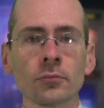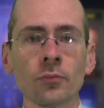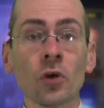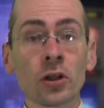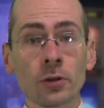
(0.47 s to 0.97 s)

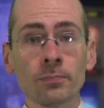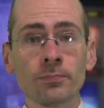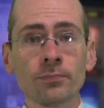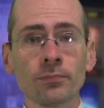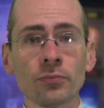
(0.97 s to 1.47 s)
Welcome.
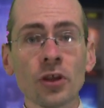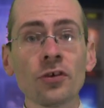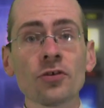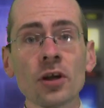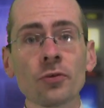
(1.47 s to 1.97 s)
This
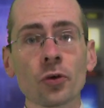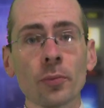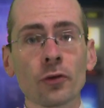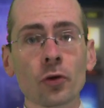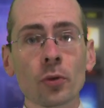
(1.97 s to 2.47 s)
is James
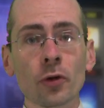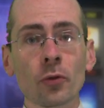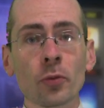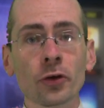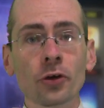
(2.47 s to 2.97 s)
Corbett of
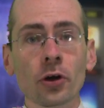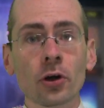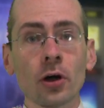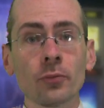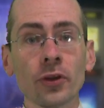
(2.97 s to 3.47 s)

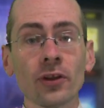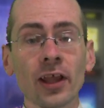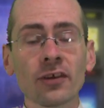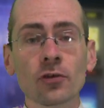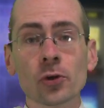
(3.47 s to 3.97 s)
CorbettReport.com with the
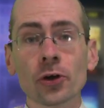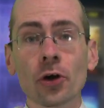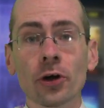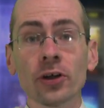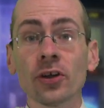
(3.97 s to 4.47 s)
last word
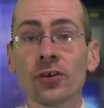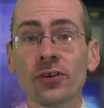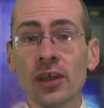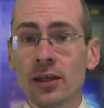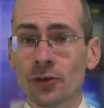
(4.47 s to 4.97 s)
on
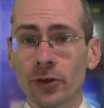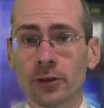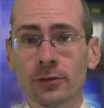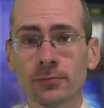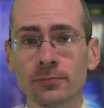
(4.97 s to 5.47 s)
snake
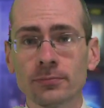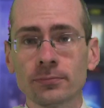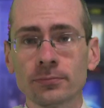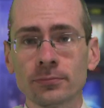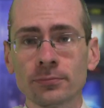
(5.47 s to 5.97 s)
oil.
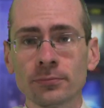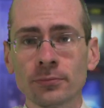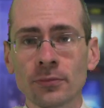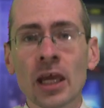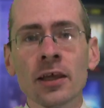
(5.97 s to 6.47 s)

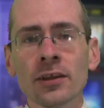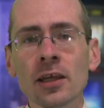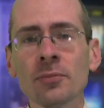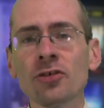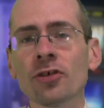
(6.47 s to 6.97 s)
The
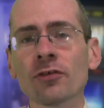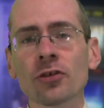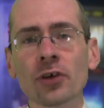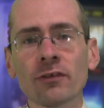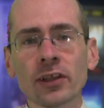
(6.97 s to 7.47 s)
image of the
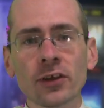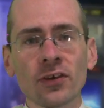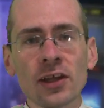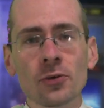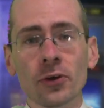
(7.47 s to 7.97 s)
traveling
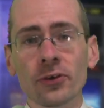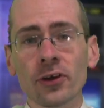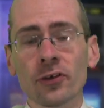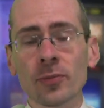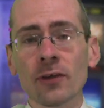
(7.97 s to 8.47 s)
snake oil
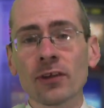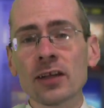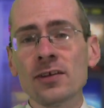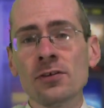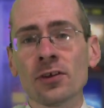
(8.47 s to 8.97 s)
salesman of
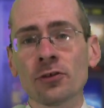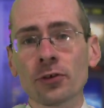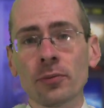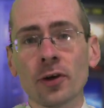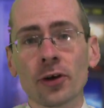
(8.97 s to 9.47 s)
19th
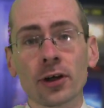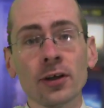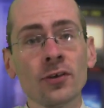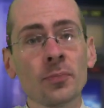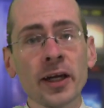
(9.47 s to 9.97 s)
century America
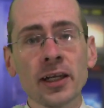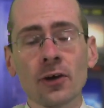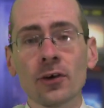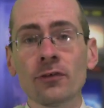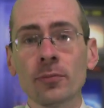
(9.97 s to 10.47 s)
is by
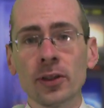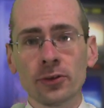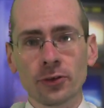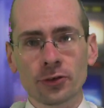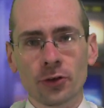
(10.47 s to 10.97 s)
now a
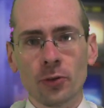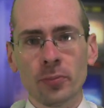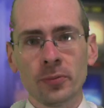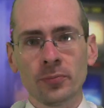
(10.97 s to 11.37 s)
familiar trope.